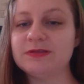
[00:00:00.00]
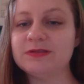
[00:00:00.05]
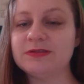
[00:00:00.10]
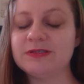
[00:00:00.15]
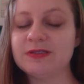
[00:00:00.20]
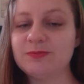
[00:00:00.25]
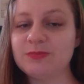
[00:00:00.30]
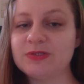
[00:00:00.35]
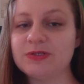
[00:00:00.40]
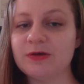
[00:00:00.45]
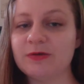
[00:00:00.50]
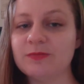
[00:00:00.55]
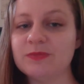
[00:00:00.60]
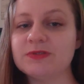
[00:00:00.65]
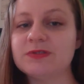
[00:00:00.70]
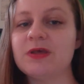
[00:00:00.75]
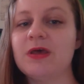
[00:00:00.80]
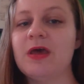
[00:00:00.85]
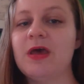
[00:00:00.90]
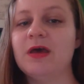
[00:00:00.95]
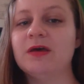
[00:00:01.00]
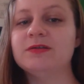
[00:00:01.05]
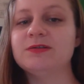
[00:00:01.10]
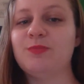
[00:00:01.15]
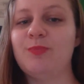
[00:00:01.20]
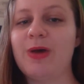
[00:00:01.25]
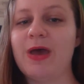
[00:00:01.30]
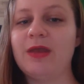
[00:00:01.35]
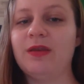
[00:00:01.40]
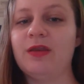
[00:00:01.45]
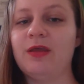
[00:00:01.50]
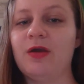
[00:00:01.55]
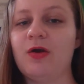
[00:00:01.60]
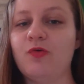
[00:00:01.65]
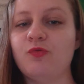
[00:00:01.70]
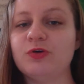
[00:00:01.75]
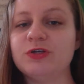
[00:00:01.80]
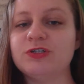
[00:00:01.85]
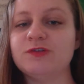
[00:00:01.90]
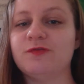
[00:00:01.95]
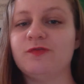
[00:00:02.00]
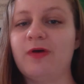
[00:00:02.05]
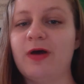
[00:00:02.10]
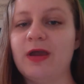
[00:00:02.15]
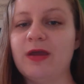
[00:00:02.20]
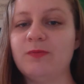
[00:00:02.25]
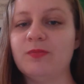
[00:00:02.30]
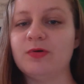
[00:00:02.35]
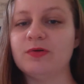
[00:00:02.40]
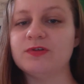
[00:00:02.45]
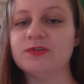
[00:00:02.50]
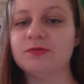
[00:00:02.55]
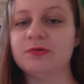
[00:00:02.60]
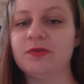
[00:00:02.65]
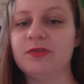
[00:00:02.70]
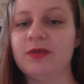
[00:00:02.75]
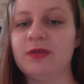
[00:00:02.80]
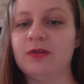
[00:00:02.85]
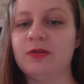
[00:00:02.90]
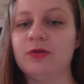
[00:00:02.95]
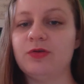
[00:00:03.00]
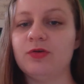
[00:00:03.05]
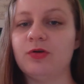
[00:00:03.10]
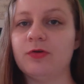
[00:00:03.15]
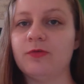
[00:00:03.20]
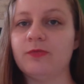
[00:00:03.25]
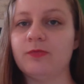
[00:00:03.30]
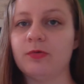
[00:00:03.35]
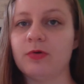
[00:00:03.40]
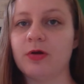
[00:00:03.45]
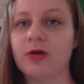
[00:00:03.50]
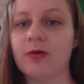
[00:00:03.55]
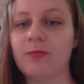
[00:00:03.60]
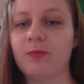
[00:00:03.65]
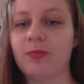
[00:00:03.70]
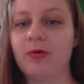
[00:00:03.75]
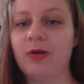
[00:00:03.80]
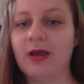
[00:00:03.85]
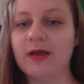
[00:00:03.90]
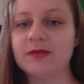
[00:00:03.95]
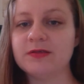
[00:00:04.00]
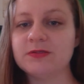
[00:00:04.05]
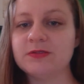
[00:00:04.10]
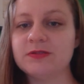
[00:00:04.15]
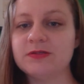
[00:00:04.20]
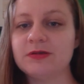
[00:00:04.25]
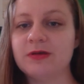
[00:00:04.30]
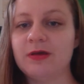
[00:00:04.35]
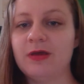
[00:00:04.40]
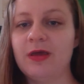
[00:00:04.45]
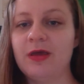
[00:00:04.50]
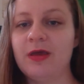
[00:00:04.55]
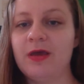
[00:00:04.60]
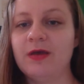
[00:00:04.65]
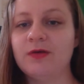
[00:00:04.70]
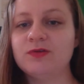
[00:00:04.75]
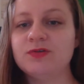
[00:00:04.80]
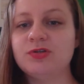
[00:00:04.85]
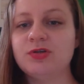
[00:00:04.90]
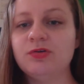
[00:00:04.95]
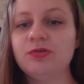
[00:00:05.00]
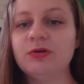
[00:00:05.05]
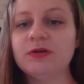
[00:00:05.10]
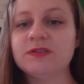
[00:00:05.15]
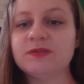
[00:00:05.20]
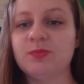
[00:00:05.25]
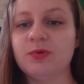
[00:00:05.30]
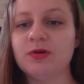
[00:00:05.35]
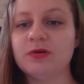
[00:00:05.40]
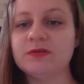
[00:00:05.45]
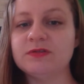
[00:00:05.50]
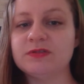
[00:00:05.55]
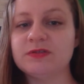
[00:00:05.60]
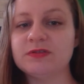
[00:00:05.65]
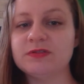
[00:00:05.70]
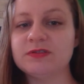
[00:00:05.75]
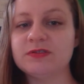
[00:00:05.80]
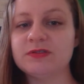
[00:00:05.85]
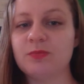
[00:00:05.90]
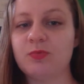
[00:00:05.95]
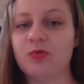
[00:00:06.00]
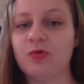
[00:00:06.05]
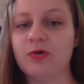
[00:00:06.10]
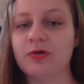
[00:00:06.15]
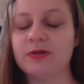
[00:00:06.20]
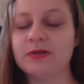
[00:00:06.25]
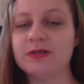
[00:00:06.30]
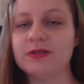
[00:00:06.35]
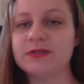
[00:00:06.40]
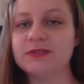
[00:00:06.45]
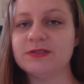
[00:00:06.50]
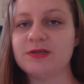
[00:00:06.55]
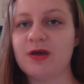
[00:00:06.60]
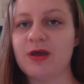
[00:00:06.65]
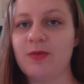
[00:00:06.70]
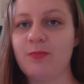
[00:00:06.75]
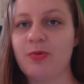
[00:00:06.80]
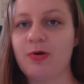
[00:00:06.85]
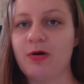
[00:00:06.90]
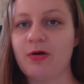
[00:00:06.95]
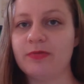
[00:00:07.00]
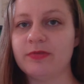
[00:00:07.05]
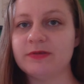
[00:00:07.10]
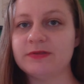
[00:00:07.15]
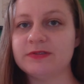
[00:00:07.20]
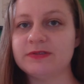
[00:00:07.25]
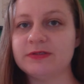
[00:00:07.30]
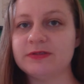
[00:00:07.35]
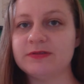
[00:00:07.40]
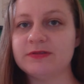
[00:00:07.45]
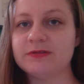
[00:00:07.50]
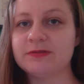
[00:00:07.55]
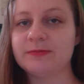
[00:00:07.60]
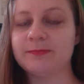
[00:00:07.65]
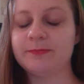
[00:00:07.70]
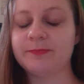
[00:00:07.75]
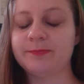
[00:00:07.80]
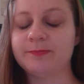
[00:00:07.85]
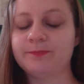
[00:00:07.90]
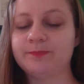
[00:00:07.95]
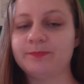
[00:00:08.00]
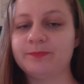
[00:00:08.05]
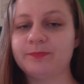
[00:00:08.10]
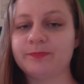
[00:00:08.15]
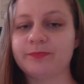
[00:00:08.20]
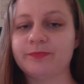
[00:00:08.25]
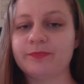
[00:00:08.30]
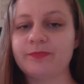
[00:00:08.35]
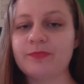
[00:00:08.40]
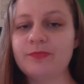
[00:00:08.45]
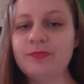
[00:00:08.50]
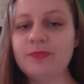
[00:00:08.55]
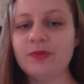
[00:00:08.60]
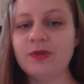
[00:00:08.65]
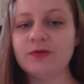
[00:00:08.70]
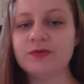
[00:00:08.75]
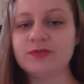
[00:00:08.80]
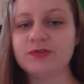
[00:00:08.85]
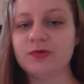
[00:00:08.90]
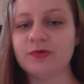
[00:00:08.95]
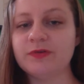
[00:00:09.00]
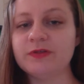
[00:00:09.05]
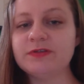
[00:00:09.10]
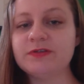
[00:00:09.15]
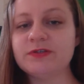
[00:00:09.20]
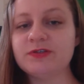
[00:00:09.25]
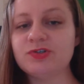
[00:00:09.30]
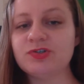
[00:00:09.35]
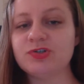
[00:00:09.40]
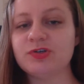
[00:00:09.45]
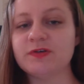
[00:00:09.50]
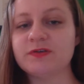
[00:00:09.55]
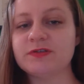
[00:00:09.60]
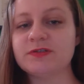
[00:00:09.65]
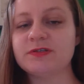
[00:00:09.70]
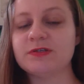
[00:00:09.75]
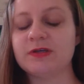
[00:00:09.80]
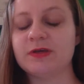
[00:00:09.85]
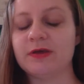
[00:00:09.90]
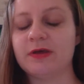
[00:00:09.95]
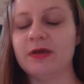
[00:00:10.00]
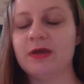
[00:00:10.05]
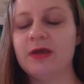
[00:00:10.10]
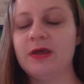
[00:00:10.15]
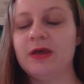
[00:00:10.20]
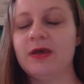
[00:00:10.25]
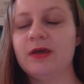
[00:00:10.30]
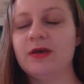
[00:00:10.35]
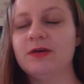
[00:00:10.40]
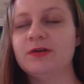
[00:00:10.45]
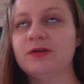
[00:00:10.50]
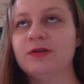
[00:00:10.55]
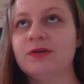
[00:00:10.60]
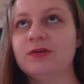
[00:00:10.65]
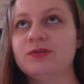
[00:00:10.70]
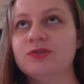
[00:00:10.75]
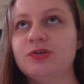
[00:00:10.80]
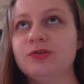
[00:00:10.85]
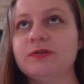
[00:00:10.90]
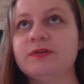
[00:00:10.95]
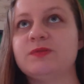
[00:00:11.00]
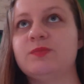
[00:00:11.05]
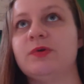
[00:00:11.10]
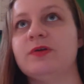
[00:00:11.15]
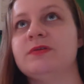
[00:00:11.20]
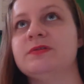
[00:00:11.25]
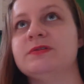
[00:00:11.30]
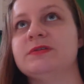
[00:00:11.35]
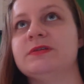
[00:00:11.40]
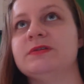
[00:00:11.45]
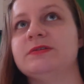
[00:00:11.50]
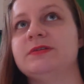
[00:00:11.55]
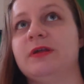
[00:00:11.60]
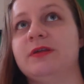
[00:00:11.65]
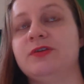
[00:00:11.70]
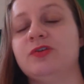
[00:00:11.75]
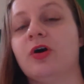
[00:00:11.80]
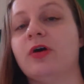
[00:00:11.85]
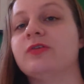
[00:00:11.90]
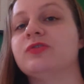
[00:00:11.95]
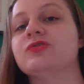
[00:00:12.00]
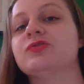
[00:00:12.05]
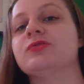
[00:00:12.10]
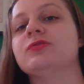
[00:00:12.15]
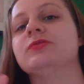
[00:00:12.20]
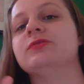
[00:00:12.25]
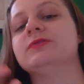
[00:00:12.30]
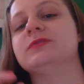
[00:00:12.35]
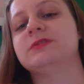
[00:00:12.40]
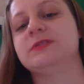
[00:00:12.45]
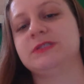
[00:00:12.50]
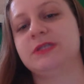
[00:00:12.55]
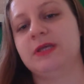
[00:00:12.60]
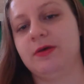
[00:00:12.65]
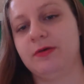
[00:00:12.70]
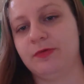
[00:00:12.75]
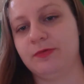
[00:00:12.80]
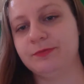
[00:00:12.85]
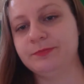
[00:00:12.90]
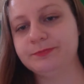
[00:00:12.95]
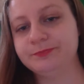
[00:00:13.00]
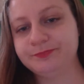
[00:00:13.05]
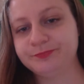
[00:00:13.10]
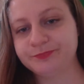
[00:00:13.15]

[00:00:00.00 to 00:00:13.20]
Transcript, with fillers: symptoms depending on which fibers within the nerve were compressed. Two experiences supported his hypothesis. So this is just uh, two experiences that Dr. Still